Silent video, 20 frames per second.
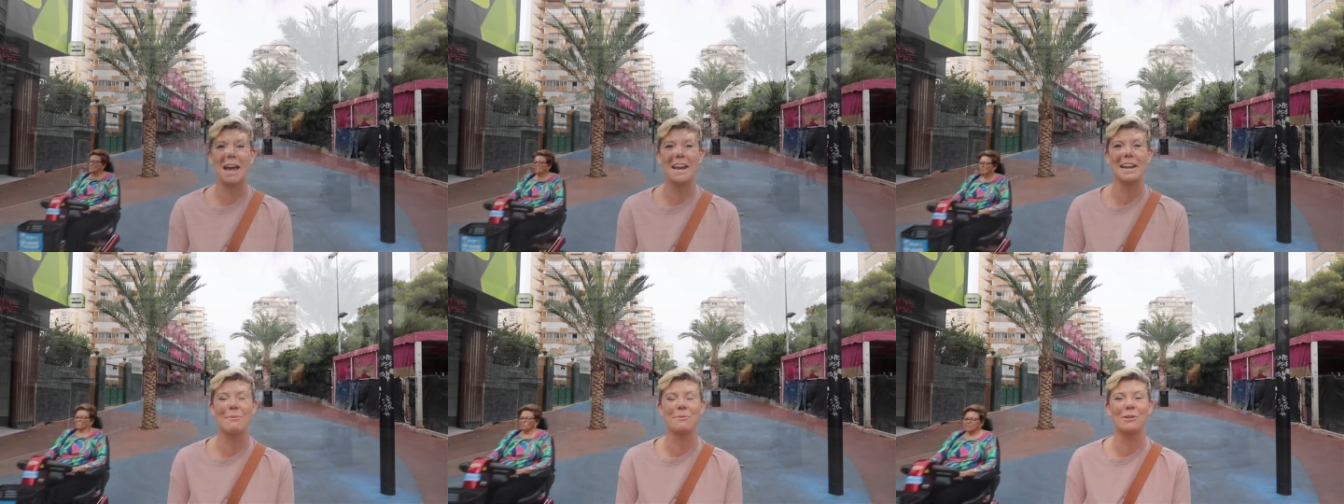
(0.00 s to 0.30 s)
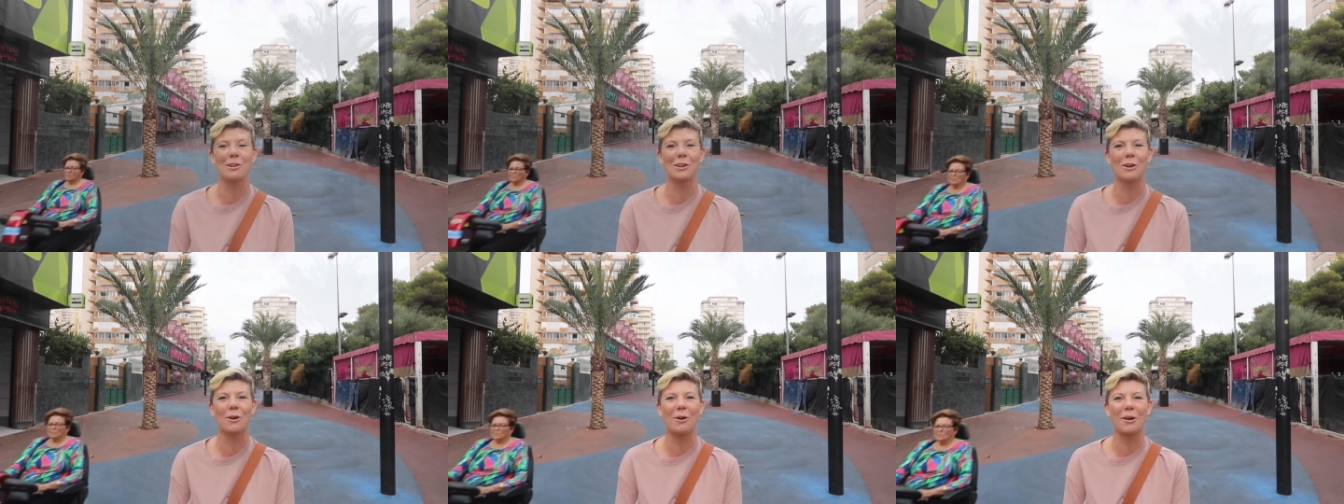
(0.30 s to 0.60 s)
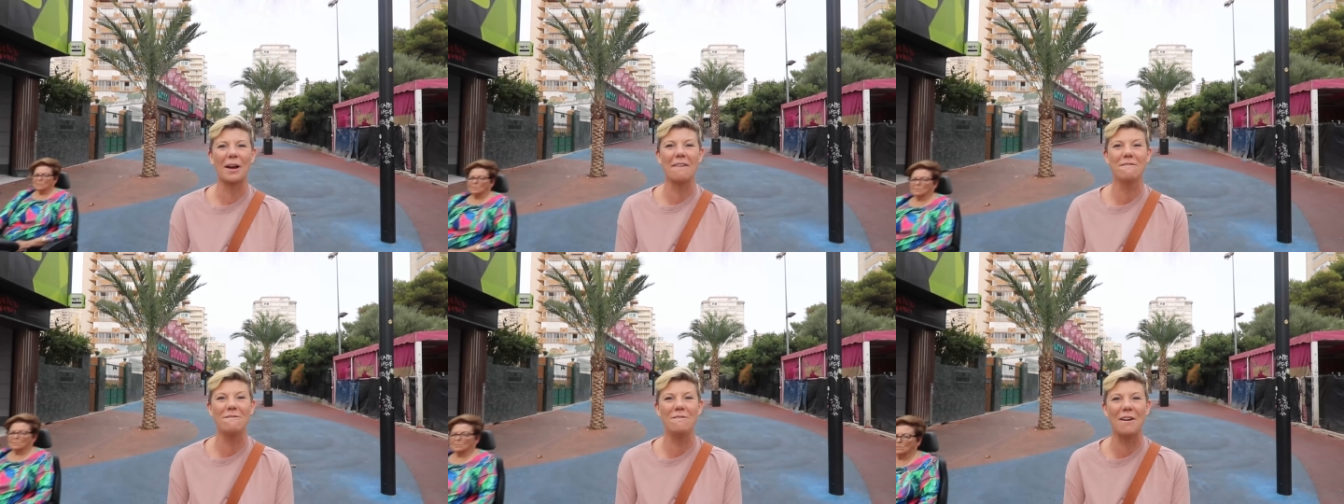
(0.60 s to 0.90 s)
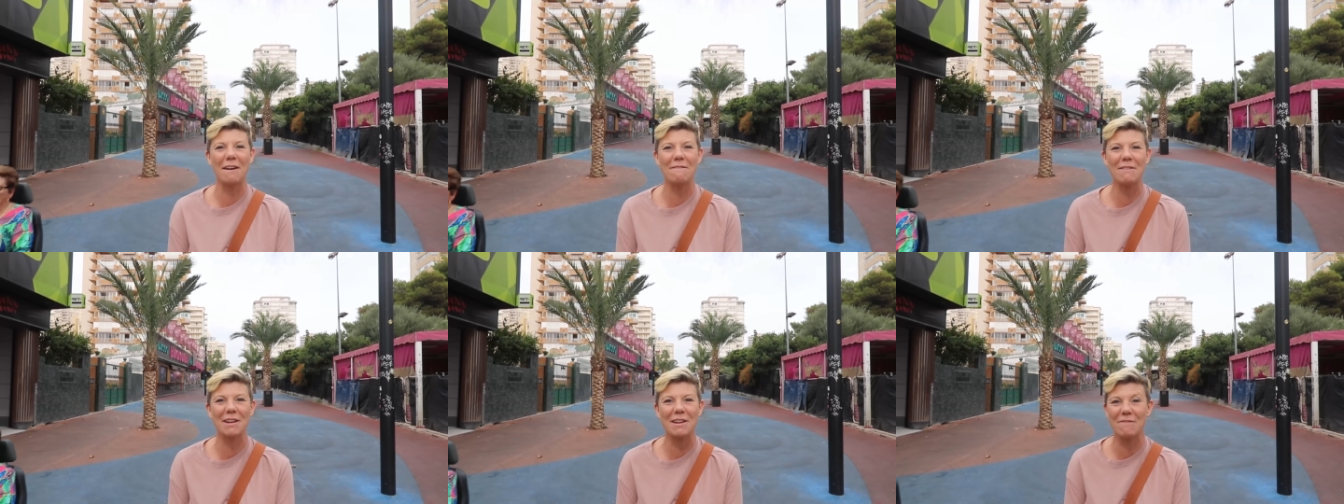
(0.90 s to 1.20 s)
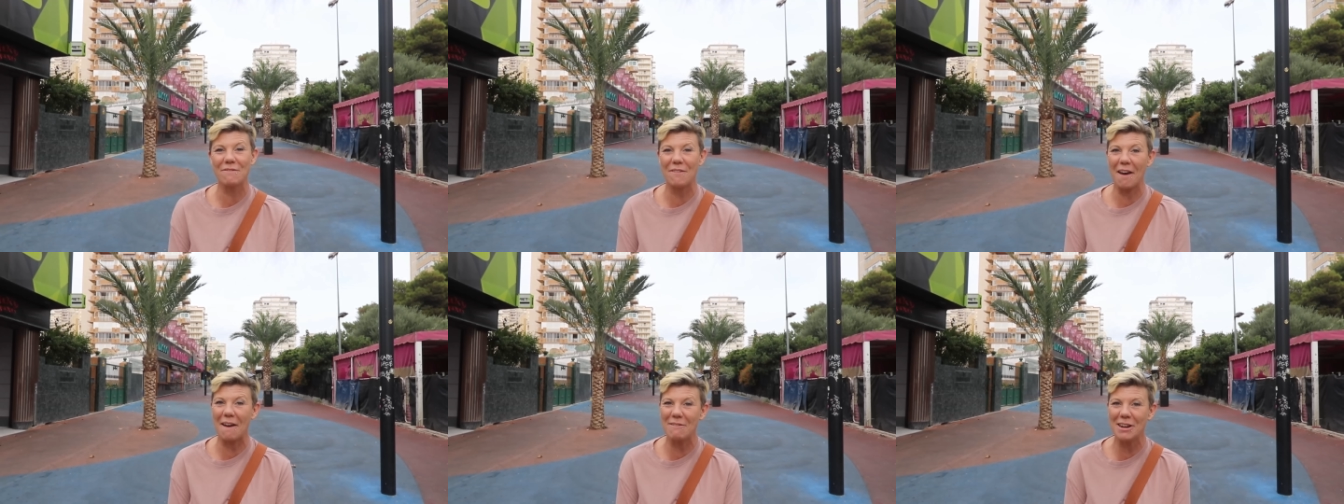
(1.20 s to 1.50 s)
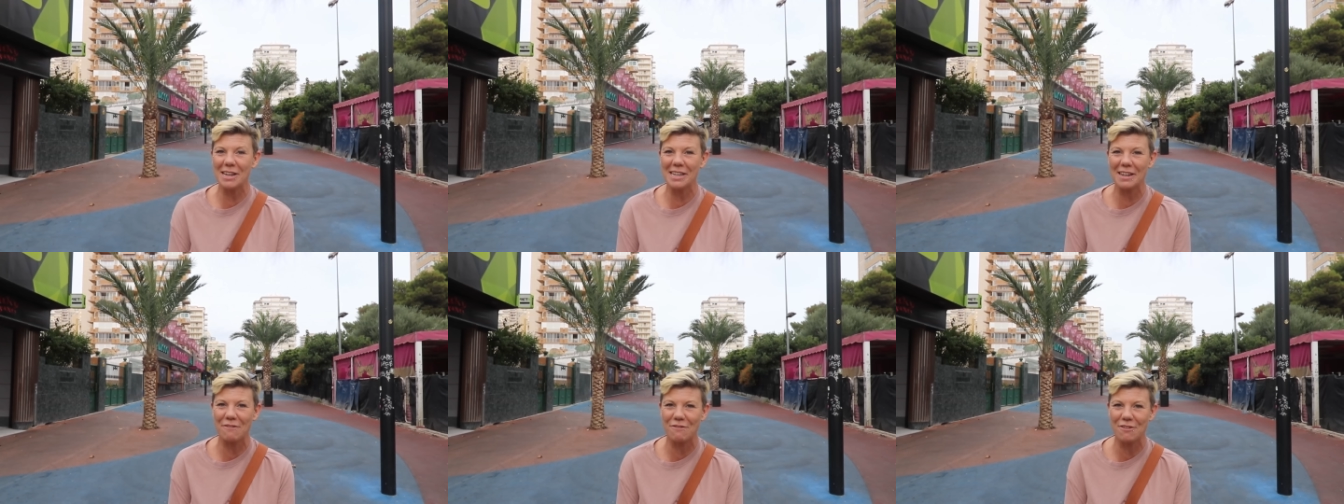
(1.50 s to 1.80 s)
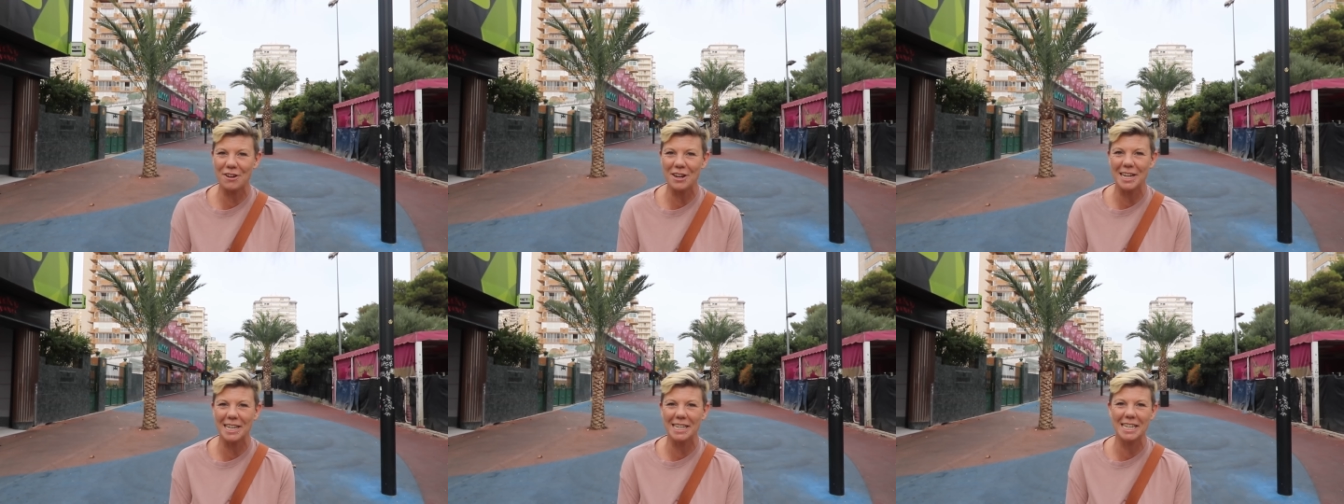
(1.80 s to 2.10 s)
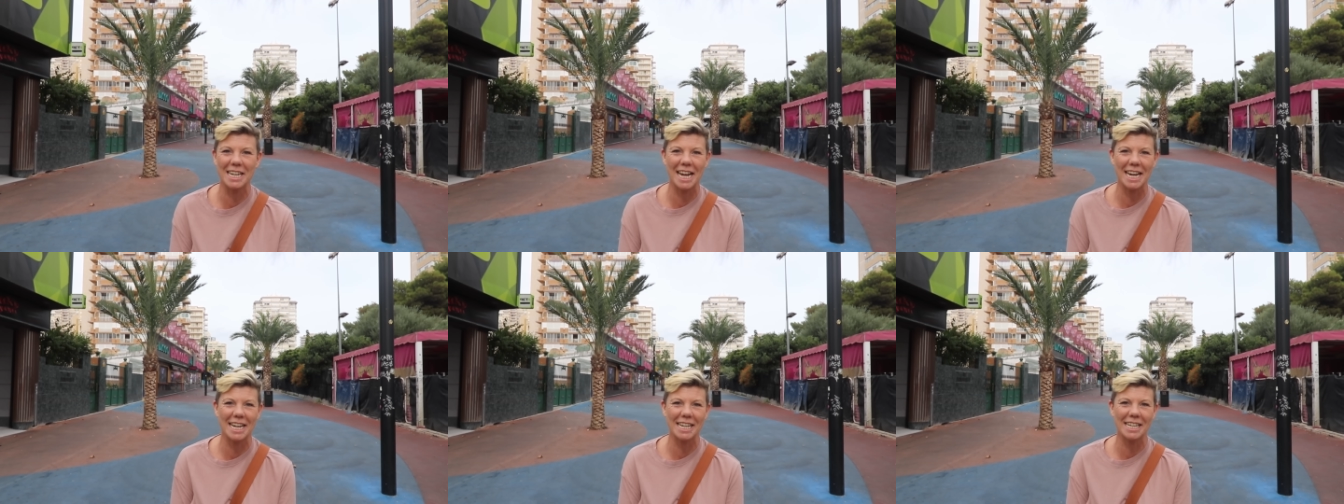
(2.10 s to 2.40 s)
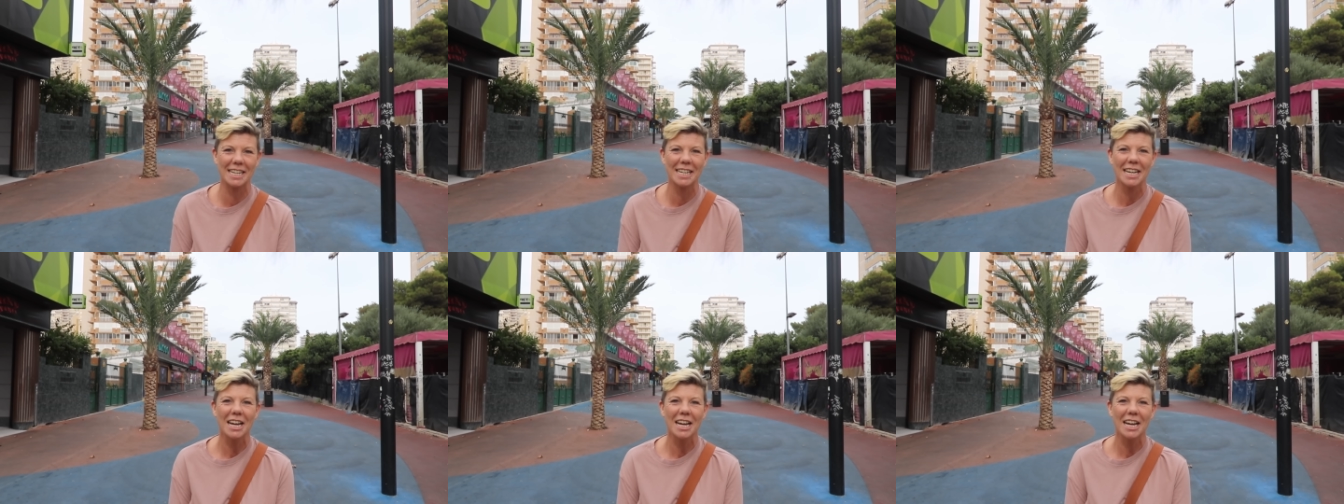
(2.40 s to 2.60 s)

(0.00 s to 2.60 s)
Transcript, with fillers: and it will look very, very different indeed